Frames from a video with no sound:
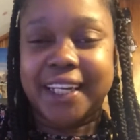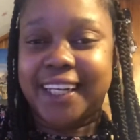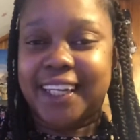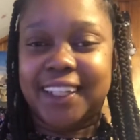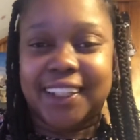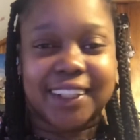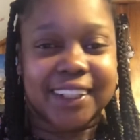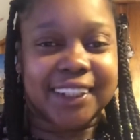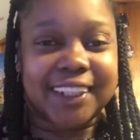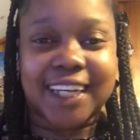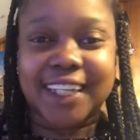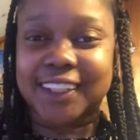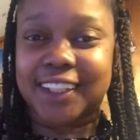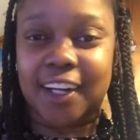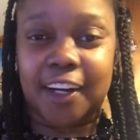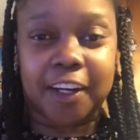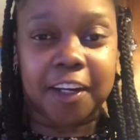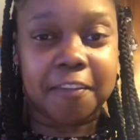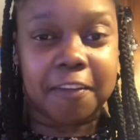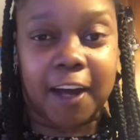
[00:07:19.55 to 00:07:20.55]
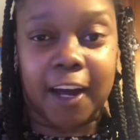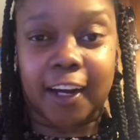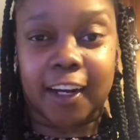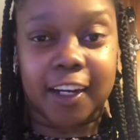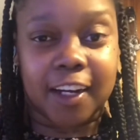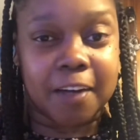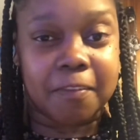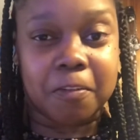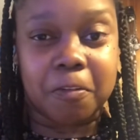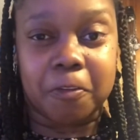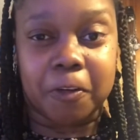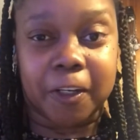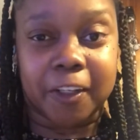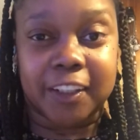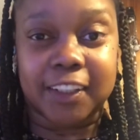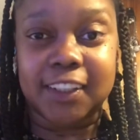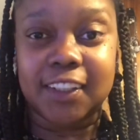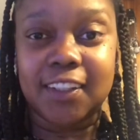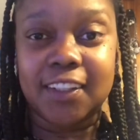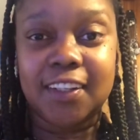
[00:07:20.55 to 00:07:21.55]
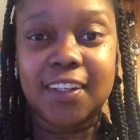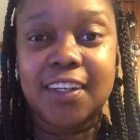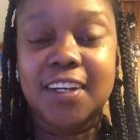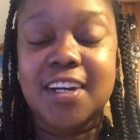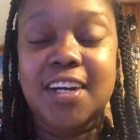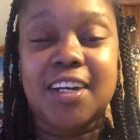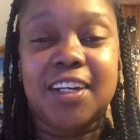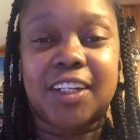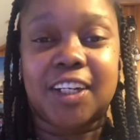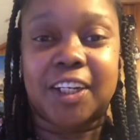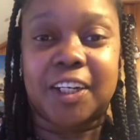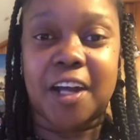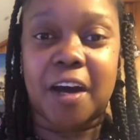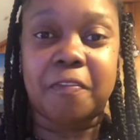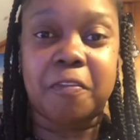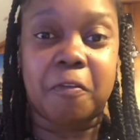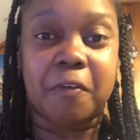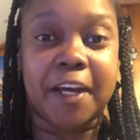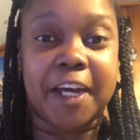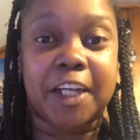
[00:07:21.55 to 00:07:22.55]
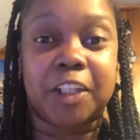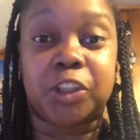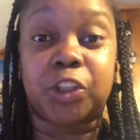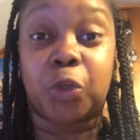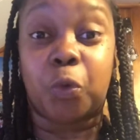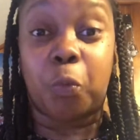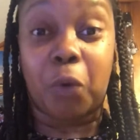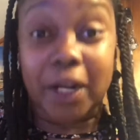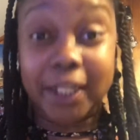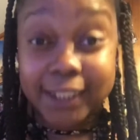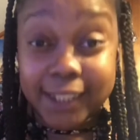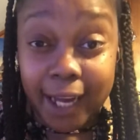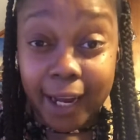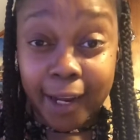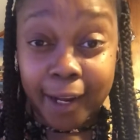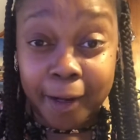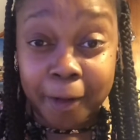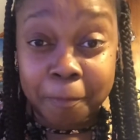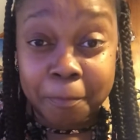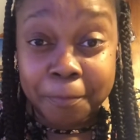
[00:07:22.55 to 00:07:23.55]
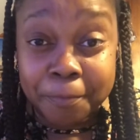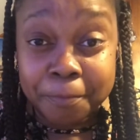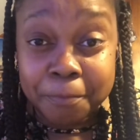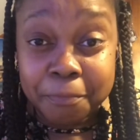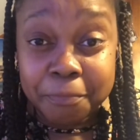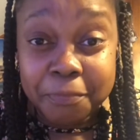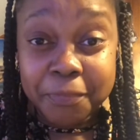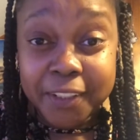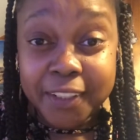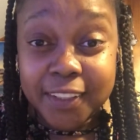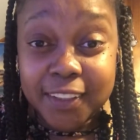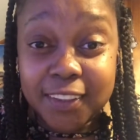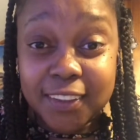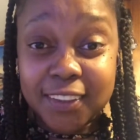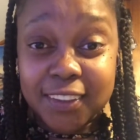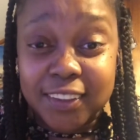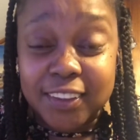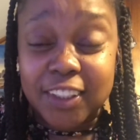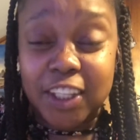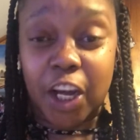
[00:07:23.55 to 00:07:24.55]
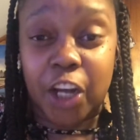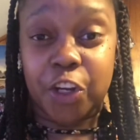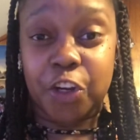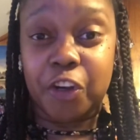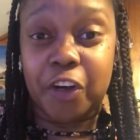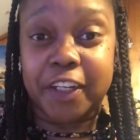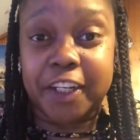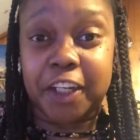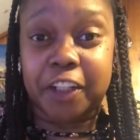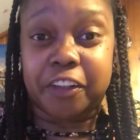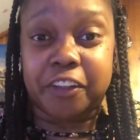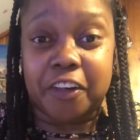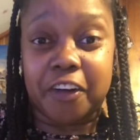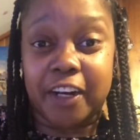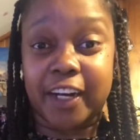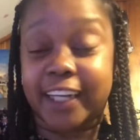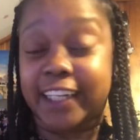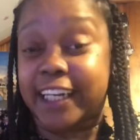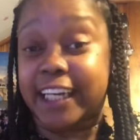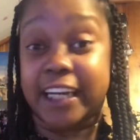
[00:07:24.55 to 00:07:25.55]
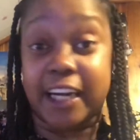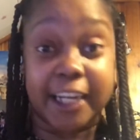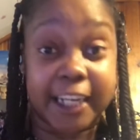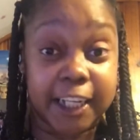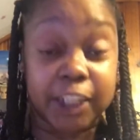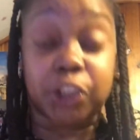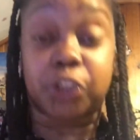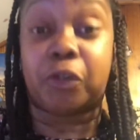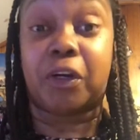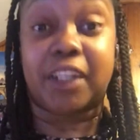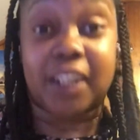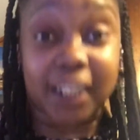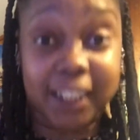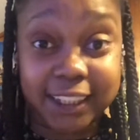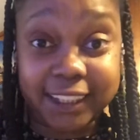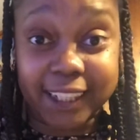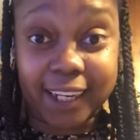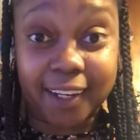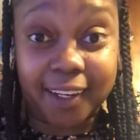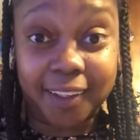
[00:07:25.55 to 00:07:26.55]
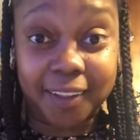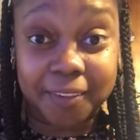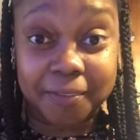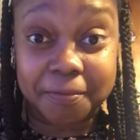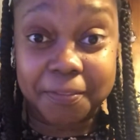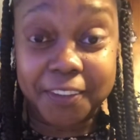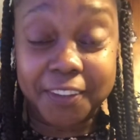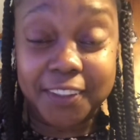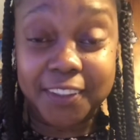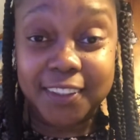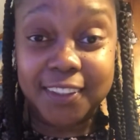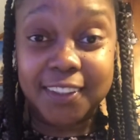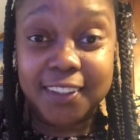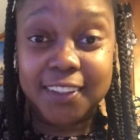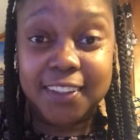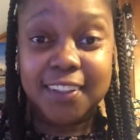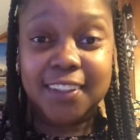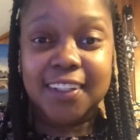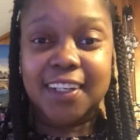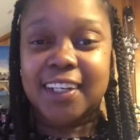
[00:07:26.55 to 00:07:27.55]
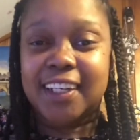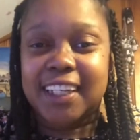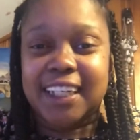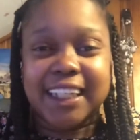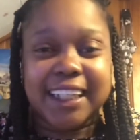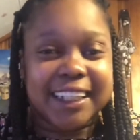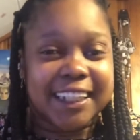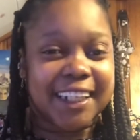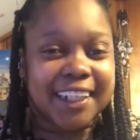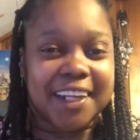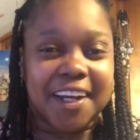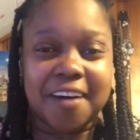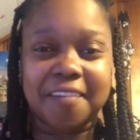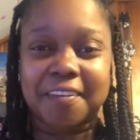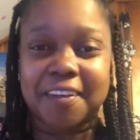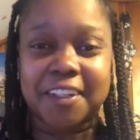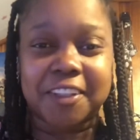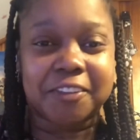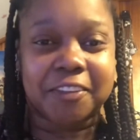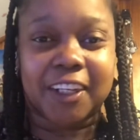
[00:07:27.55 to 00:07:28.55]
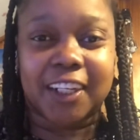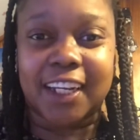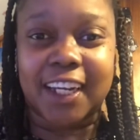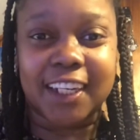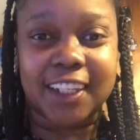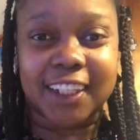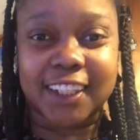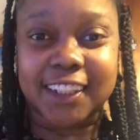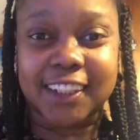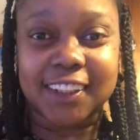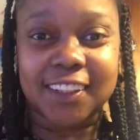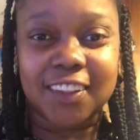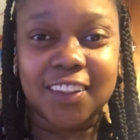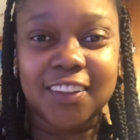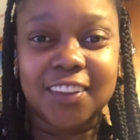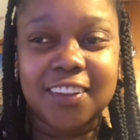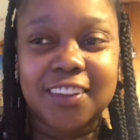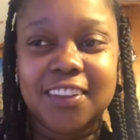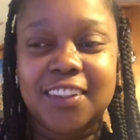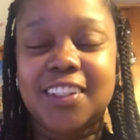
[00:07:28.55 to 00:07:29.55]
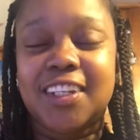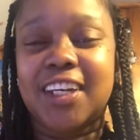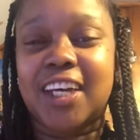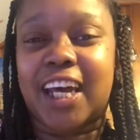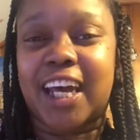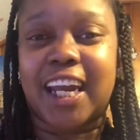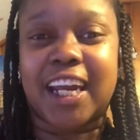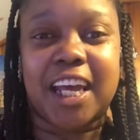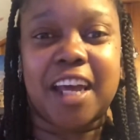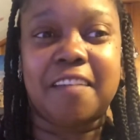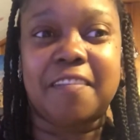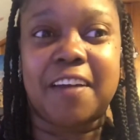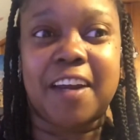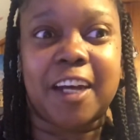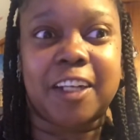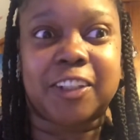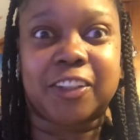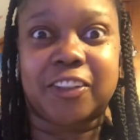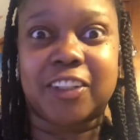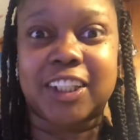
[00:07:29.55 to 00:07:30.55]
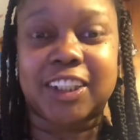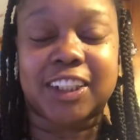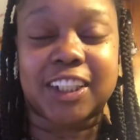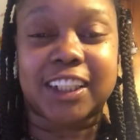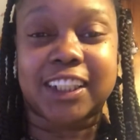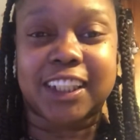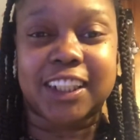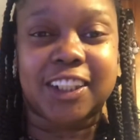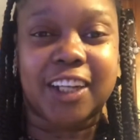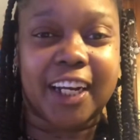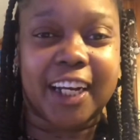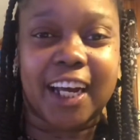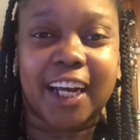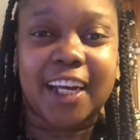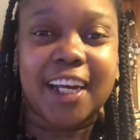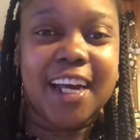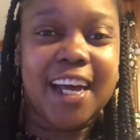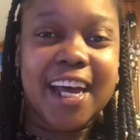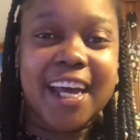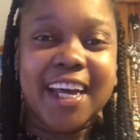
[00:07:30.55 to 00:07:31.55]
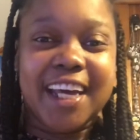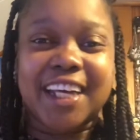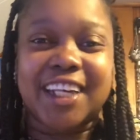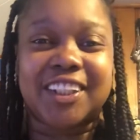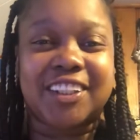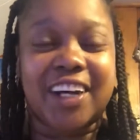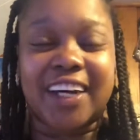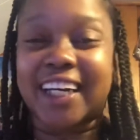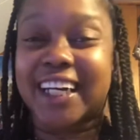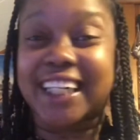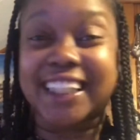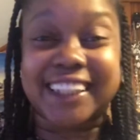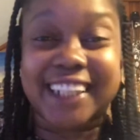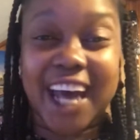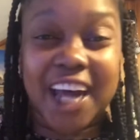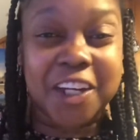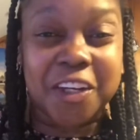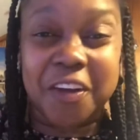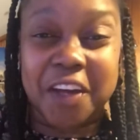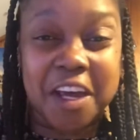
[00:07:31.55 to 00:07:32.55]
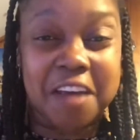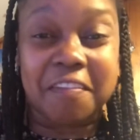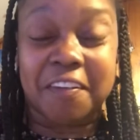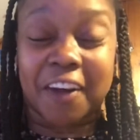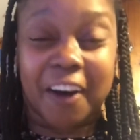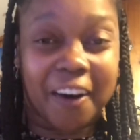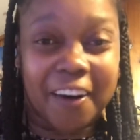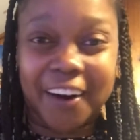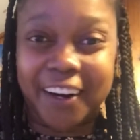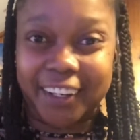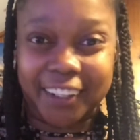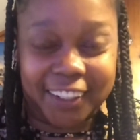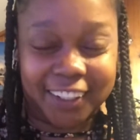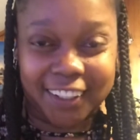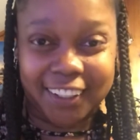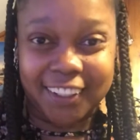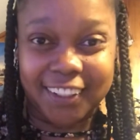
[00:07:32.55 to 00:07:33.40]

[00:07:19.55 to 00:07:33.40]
Because that's not even how the devil works. The devil will hit you one time and you'll get through it, and then he'll hit you another time. The devil is relentless. And even as Christians, he's gonna attack you even harder.